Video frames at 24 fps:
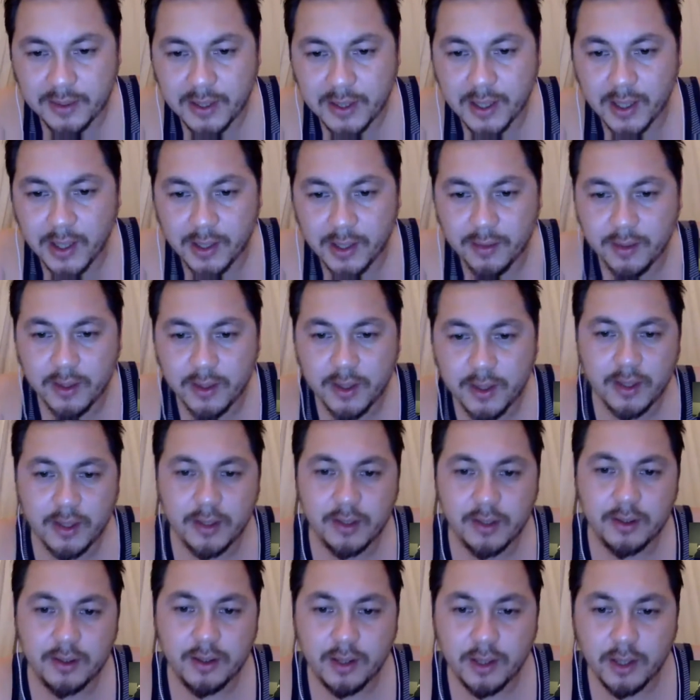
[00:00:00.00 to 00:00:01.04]
air.
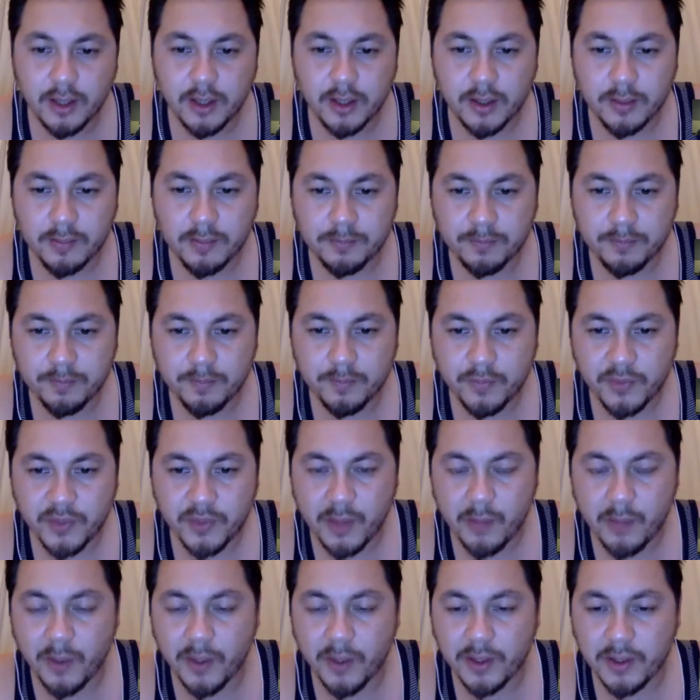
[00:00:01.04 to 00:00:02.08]
That
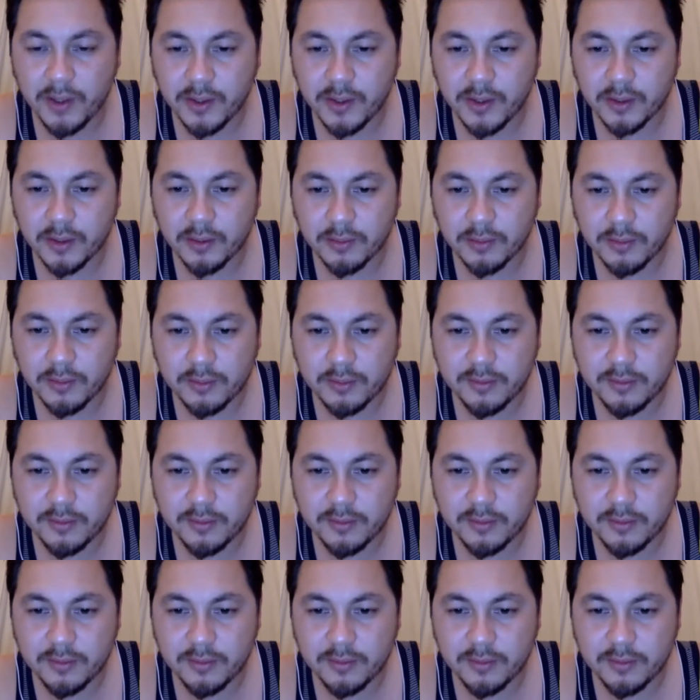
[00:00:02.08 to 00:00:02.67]
way you can,